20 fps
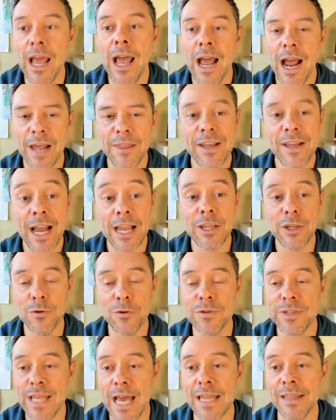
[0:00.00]
I think I
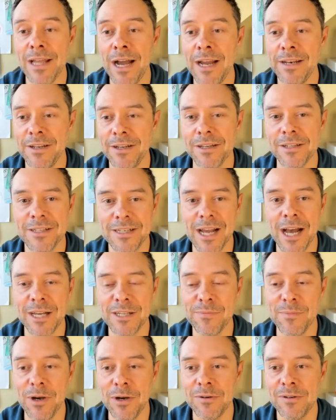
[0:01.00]
used that line to
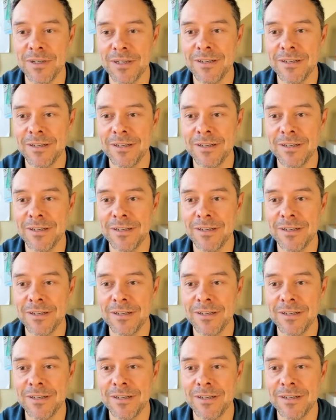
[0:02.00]
Scosmo.